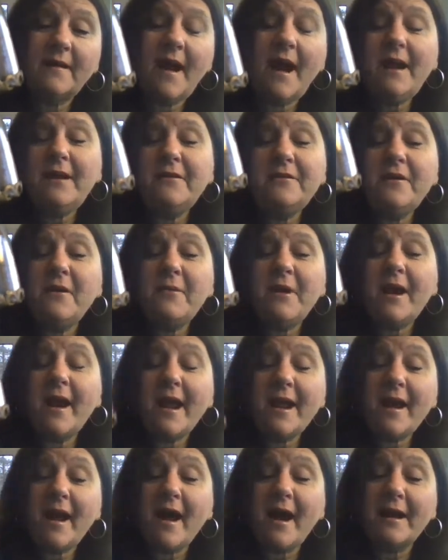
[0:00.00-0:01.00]
I don't know where
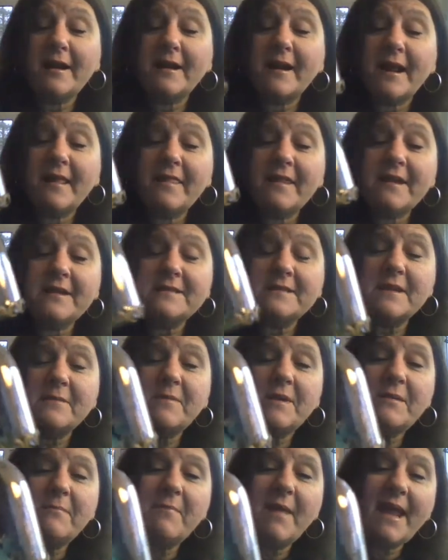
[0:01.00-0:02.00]
I got it. I think
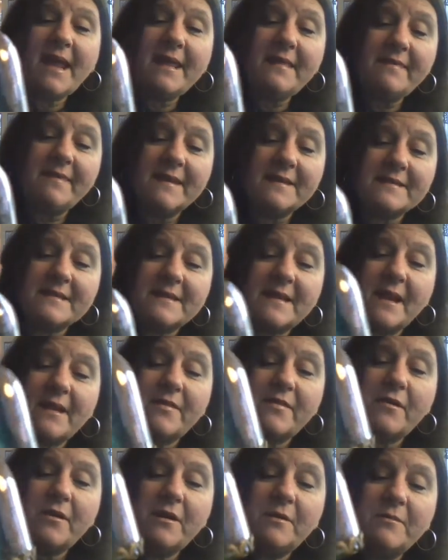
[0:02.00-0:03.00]
someone made this, and I
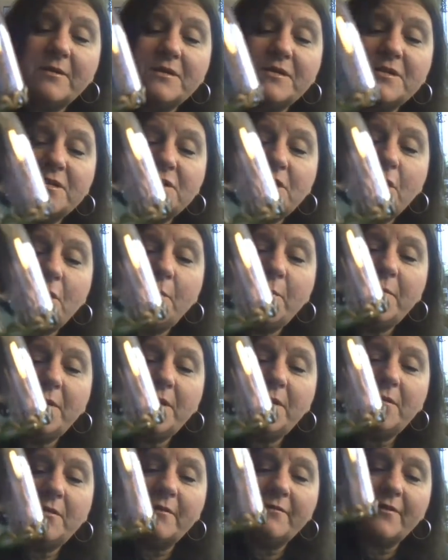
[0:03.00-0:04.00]
thought it was so
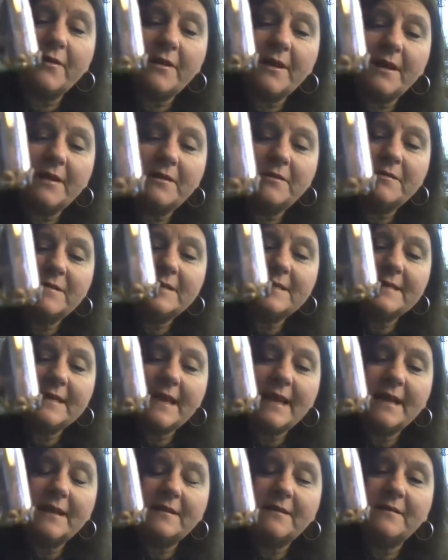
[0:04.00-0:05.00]
beautiful. Can you see
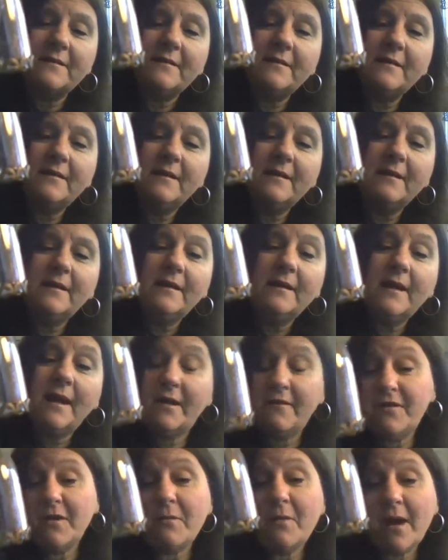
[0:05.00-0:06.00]
it?
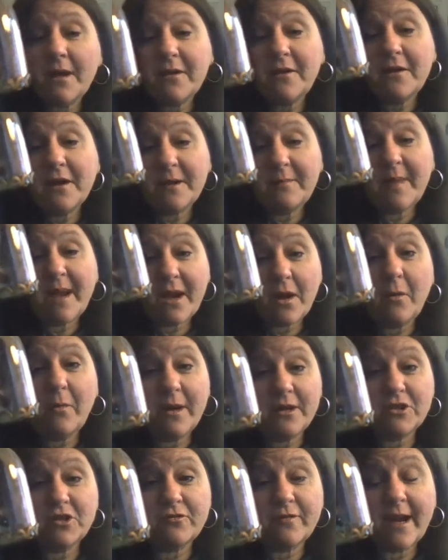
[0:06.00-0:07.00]
If you want, you can make a
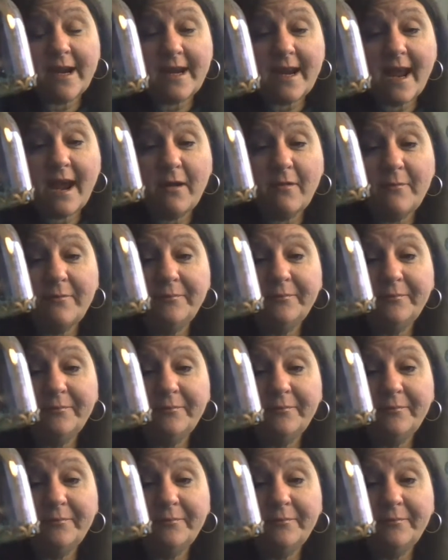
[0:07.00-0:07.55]
wish right now.